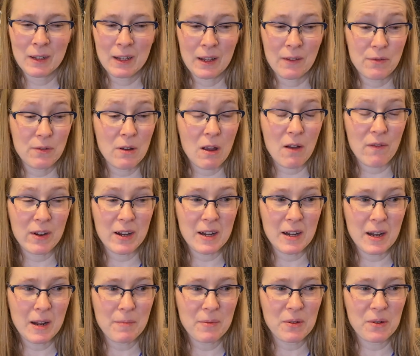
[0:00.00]
If you have any
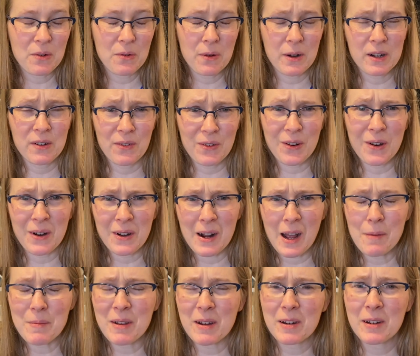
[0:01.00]
tips or tricks or
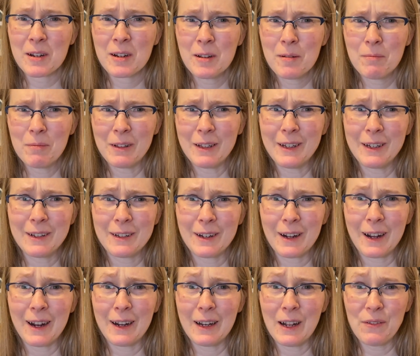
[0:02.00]
ergonomics, please,
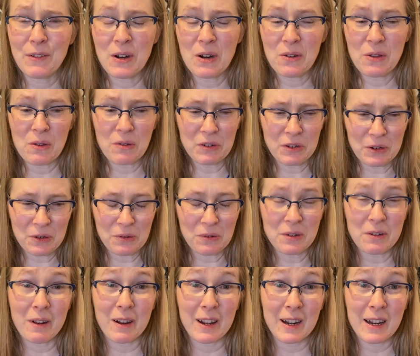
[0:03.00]
I'd love to hear those too,
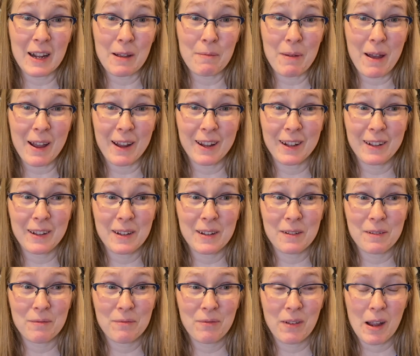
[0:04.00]
so I can get back in
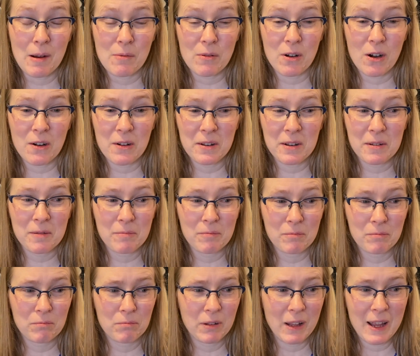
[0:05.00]
the fiber arts
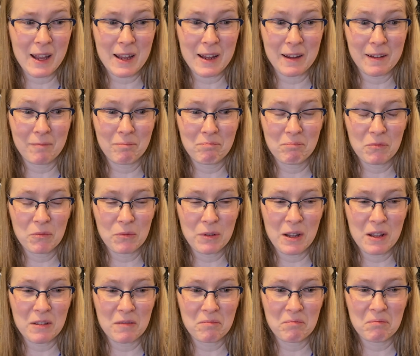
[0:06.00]
playing
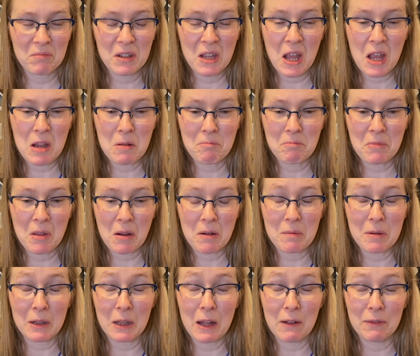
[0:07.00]
with game. That would
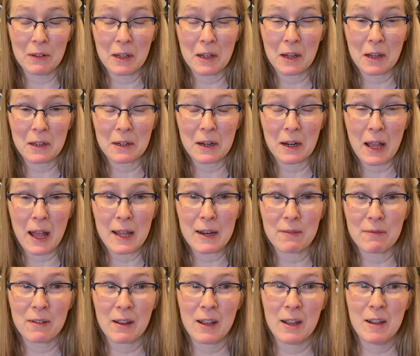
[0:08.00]
be lovely, because I kind
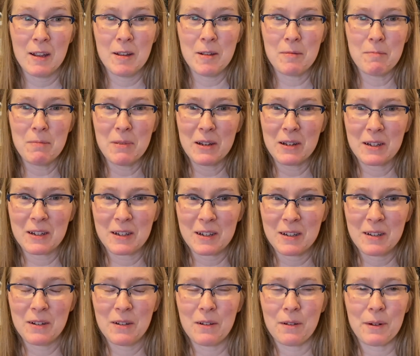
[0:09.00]
of miss
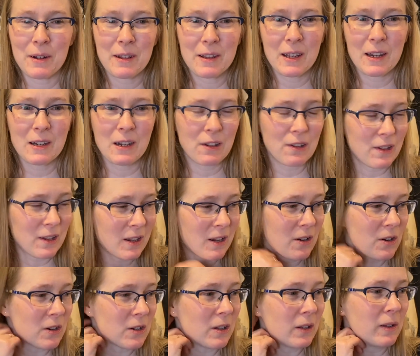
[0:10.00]
doing things other than
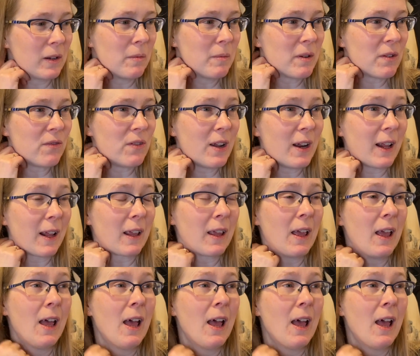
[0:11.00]
just a little bit of knitting.